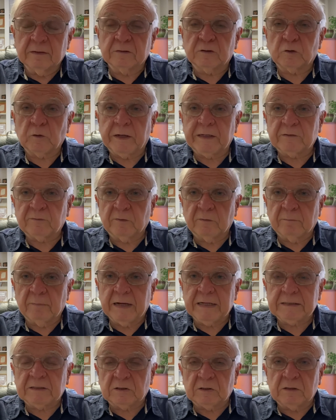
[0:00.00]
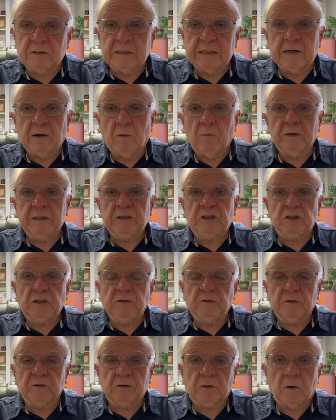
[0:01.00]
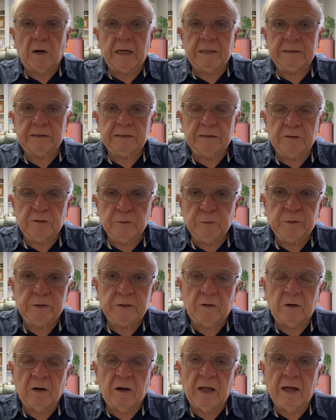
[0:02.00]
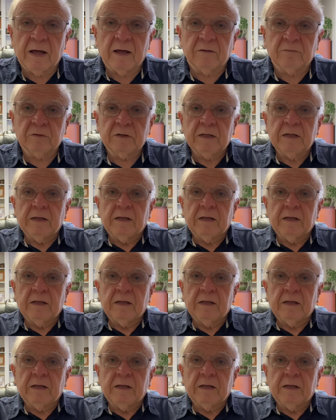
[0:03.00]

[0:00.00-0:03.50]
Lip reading: transformation that only Jesus Christ can do in our life.